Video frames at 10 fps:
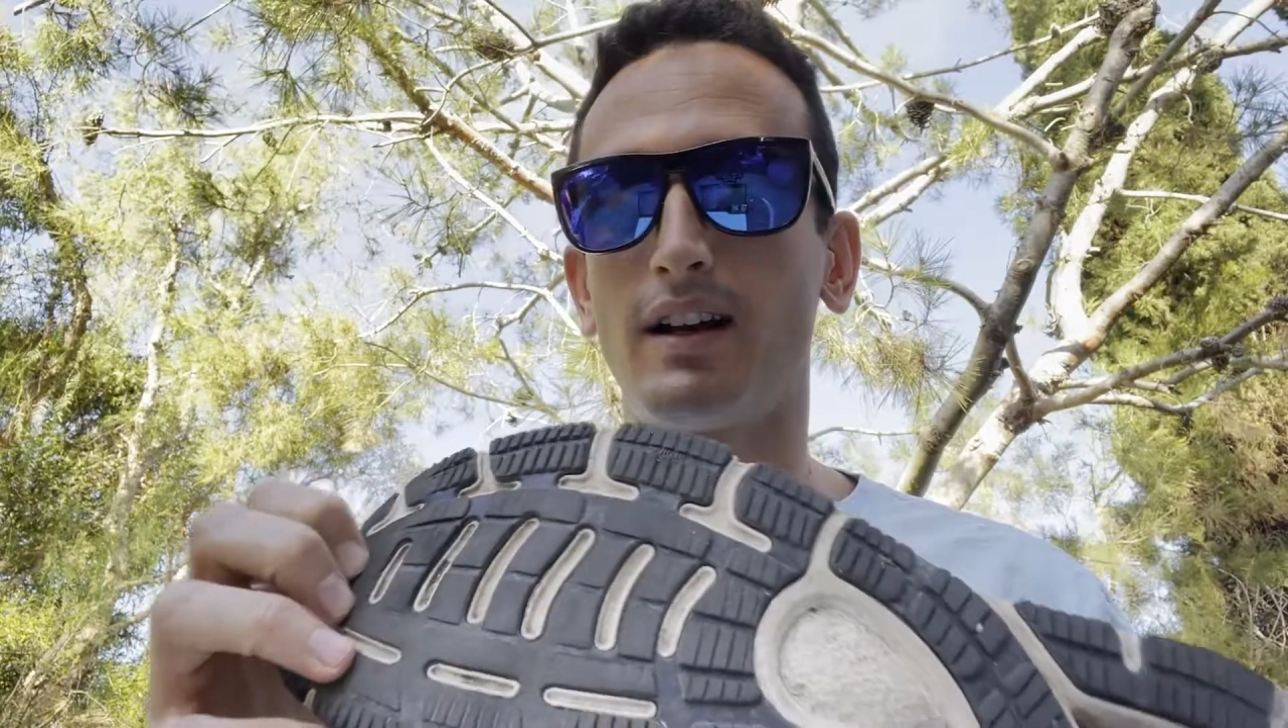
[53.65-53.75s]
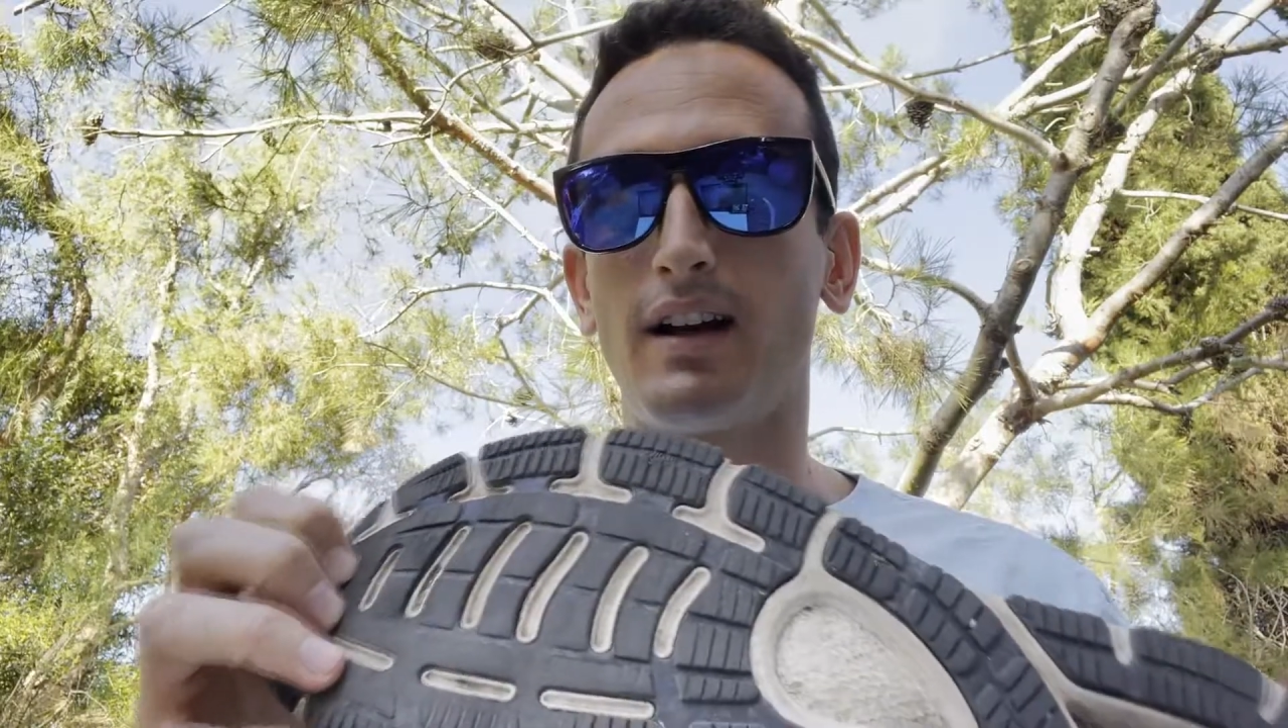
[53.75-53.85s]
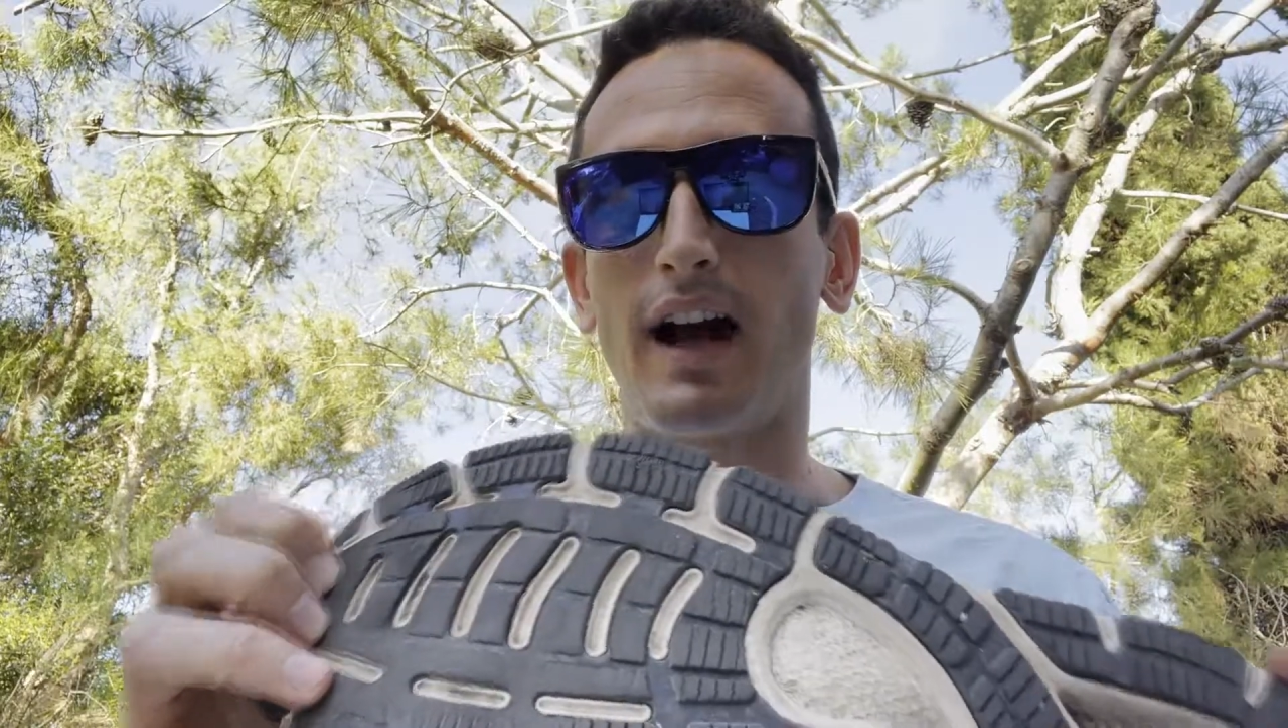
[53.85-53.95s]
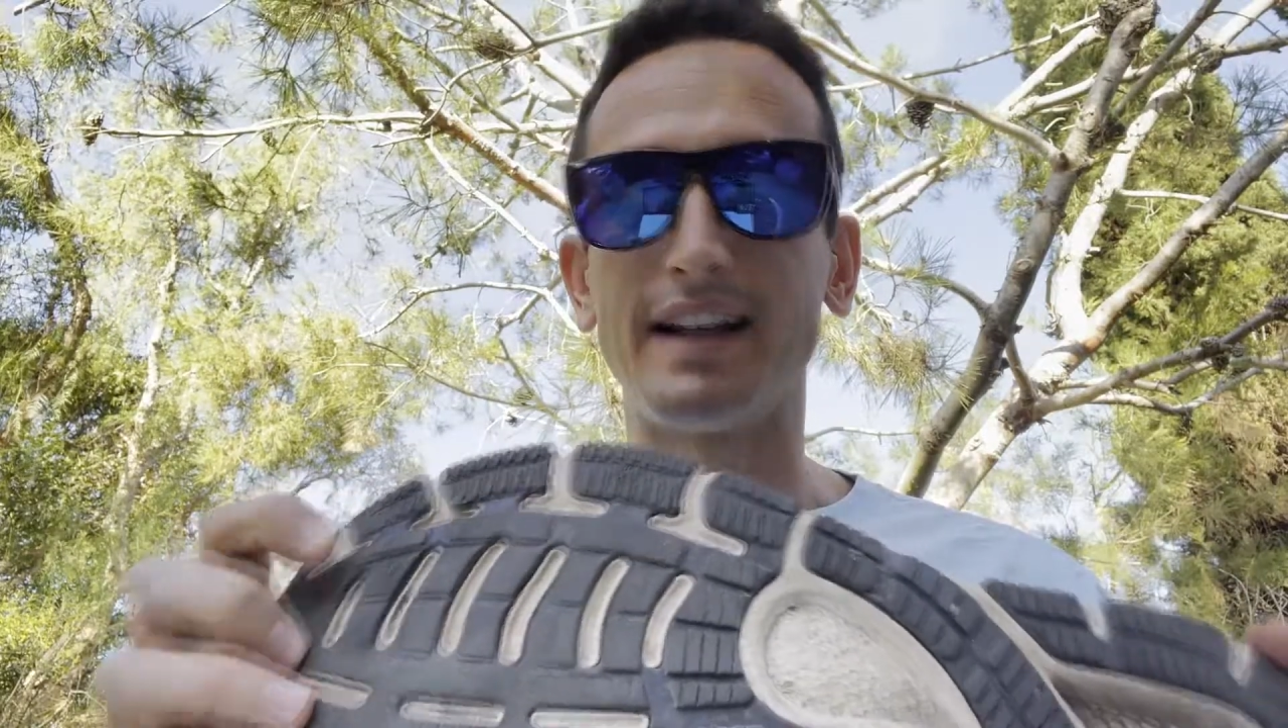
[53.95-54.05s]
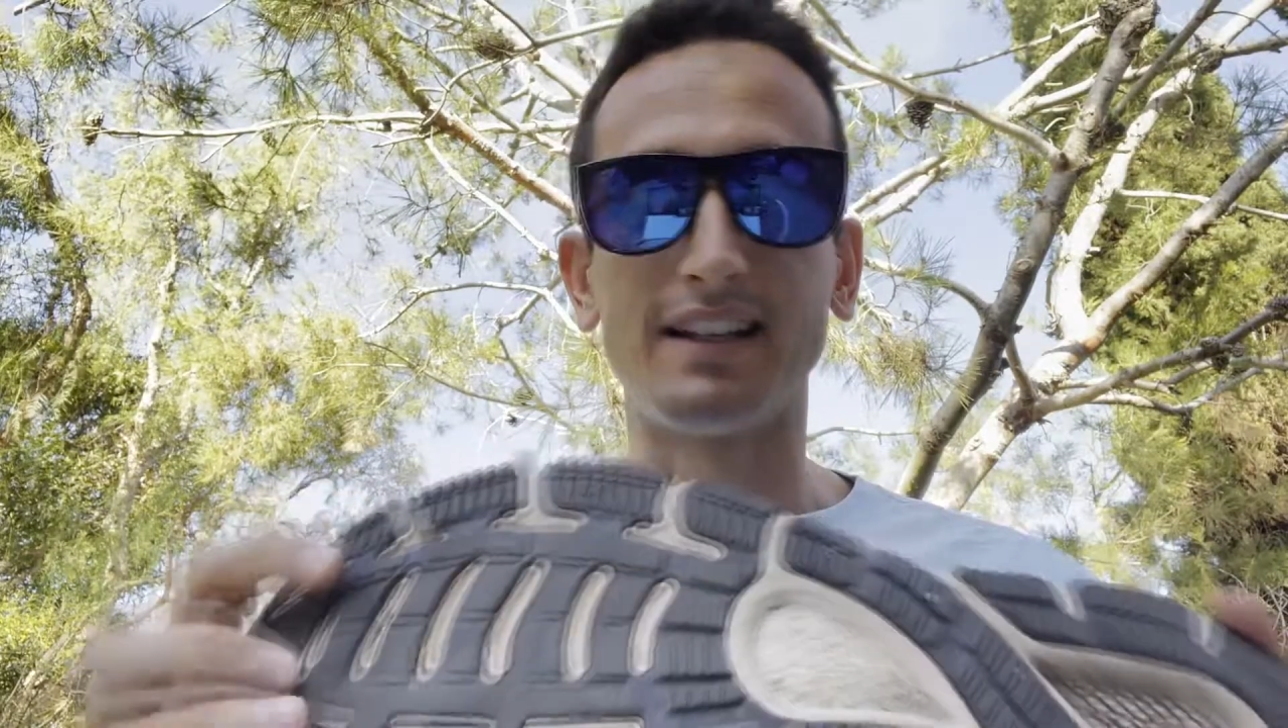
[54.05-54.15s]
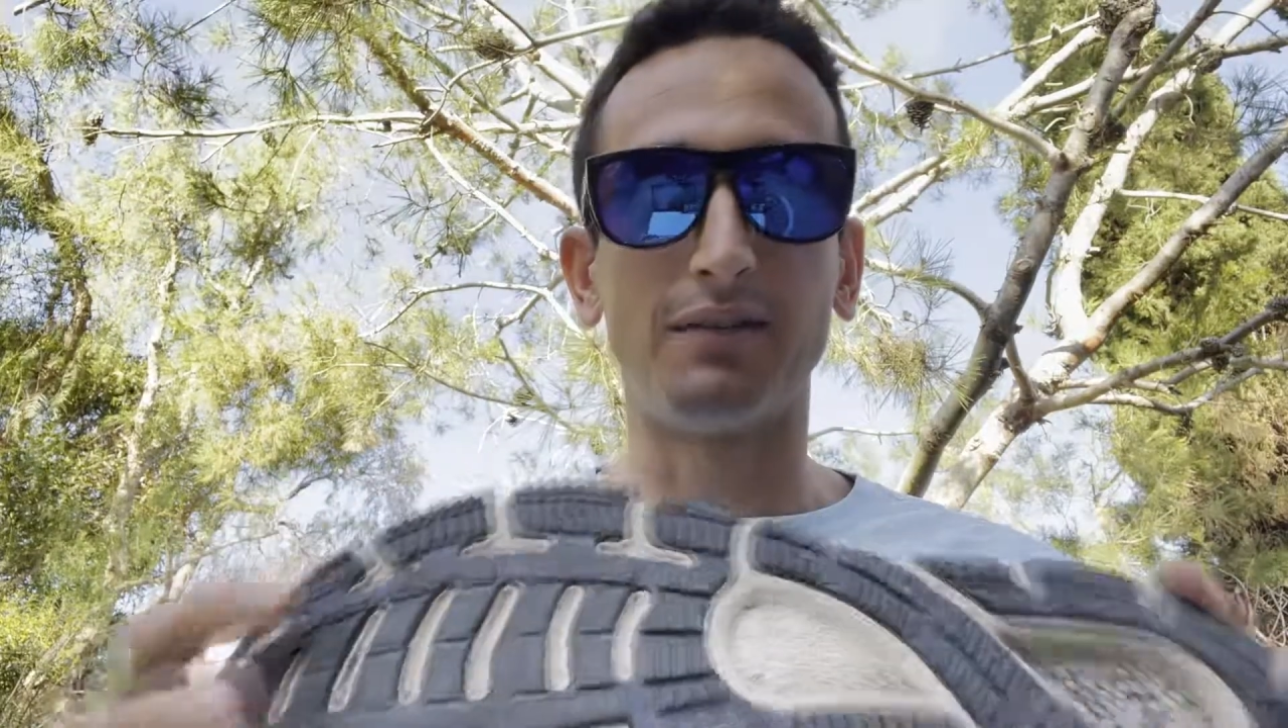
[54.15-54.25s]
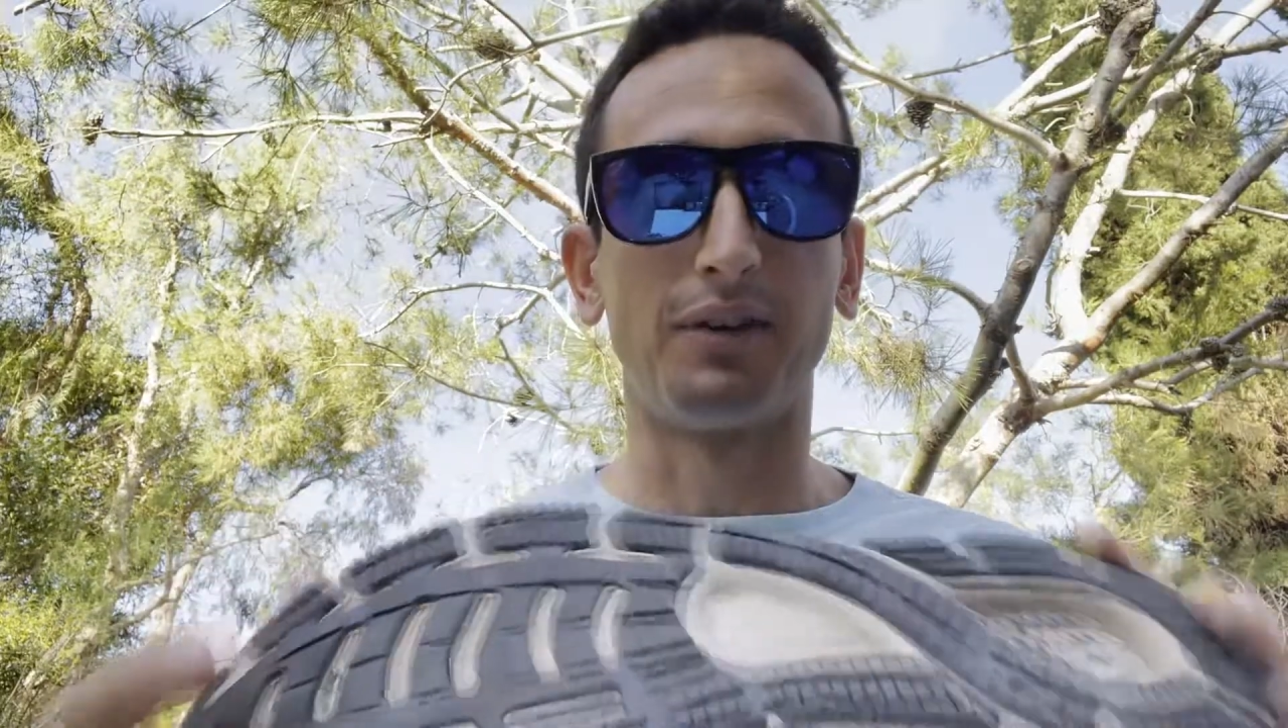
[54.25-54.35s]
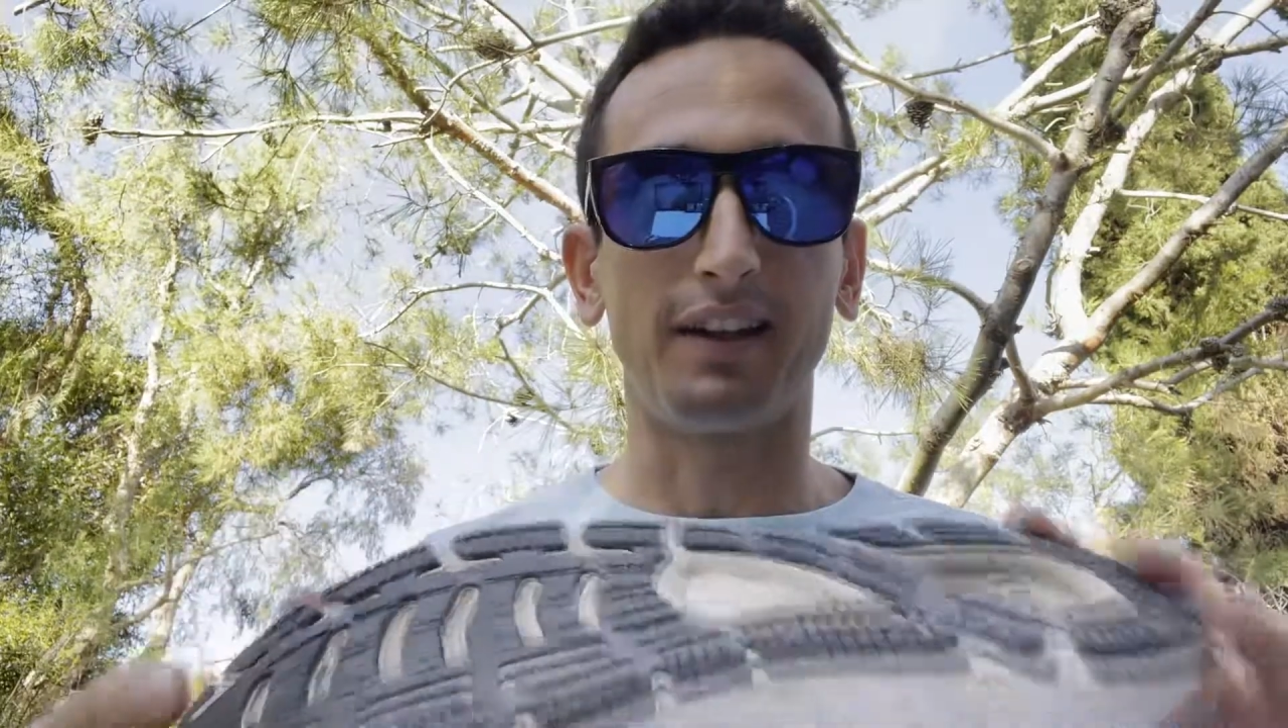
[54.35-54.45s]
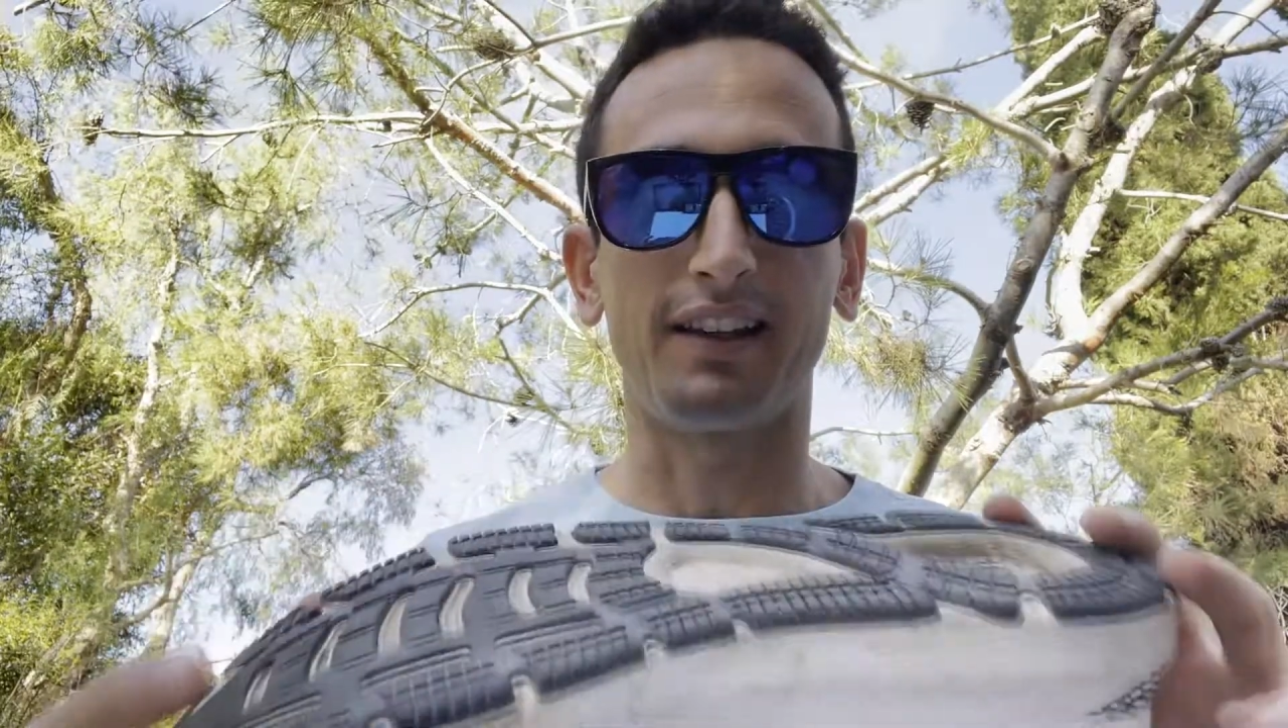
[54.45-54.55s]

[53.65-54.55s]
I did really